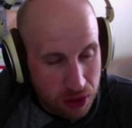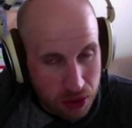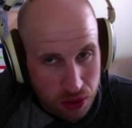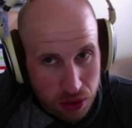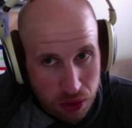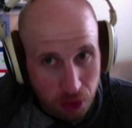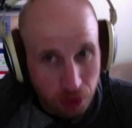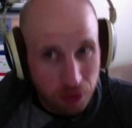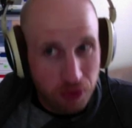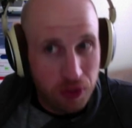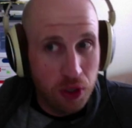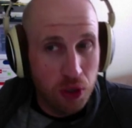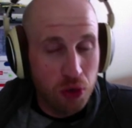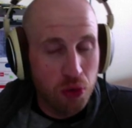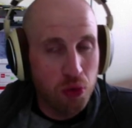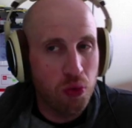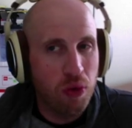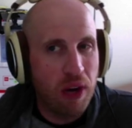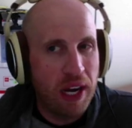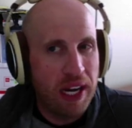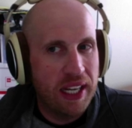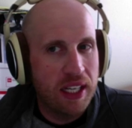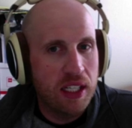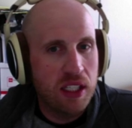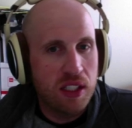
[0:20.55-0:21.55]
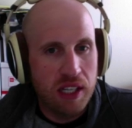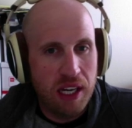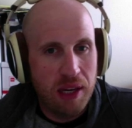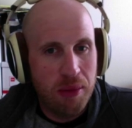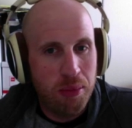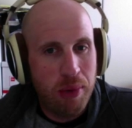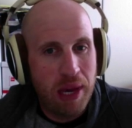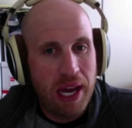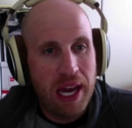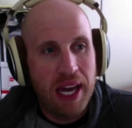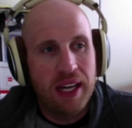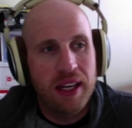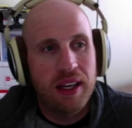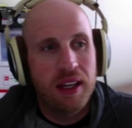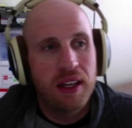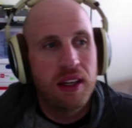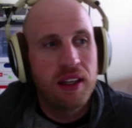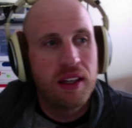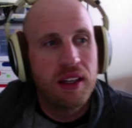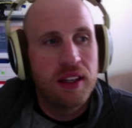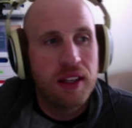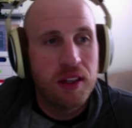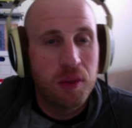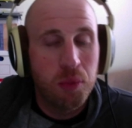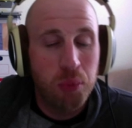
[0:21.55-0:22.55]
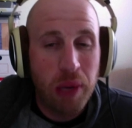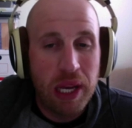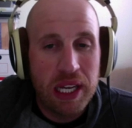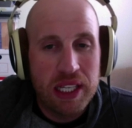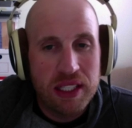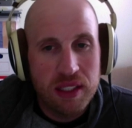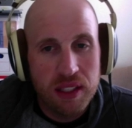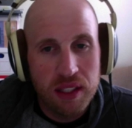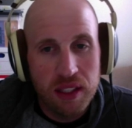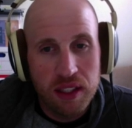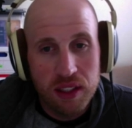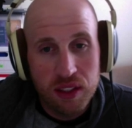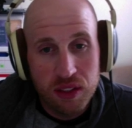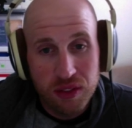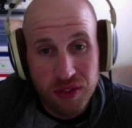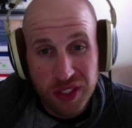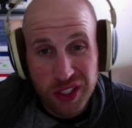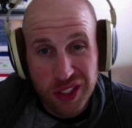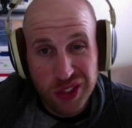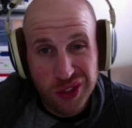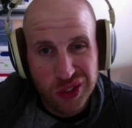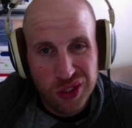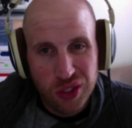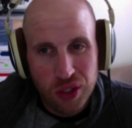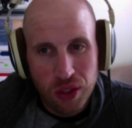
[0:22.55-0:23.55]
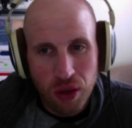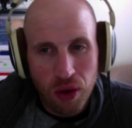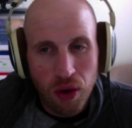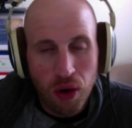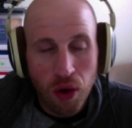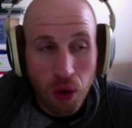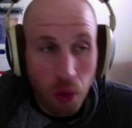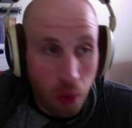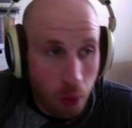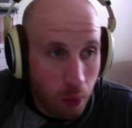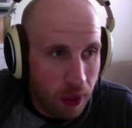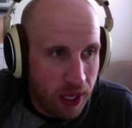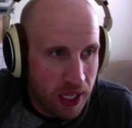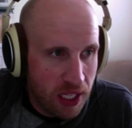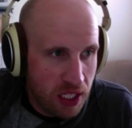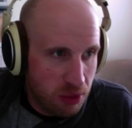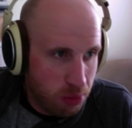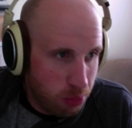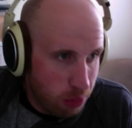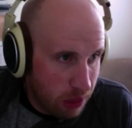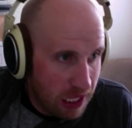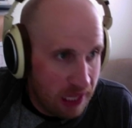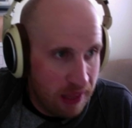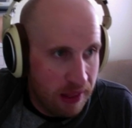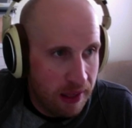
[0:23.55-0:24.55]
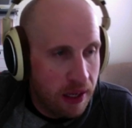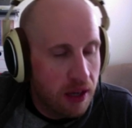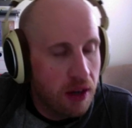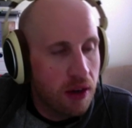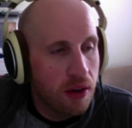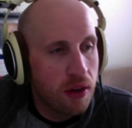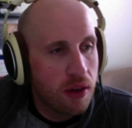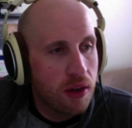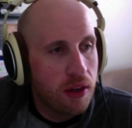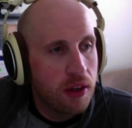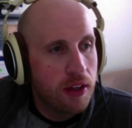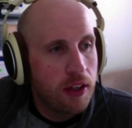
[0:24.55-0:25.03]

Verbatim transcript: So if you're running Jetpack, basically this feature should always be there.